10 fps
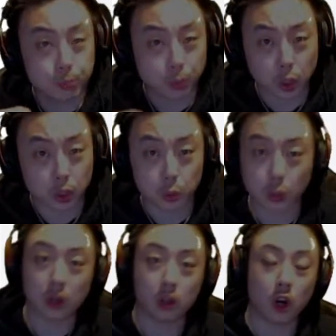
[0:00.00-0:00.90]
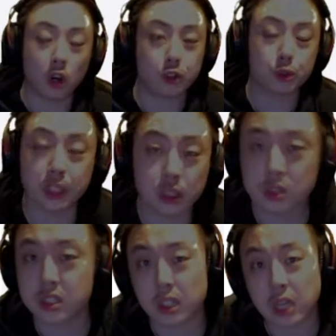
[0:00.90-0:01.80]
burn while also
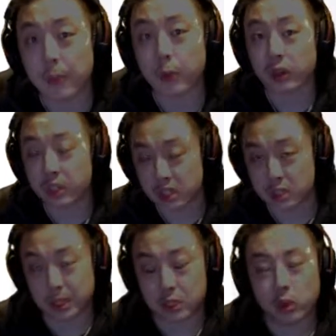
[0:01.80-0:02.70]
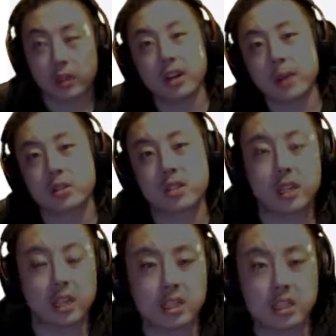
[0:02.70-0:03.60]
increasing combat readiness by 25%
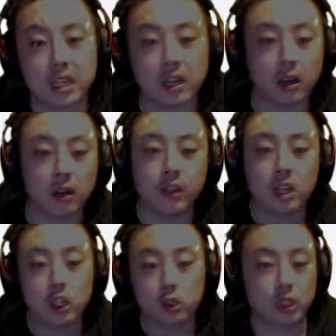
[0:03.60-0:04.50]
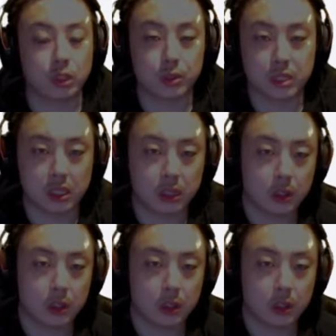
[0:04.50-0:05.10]
instead of 20%.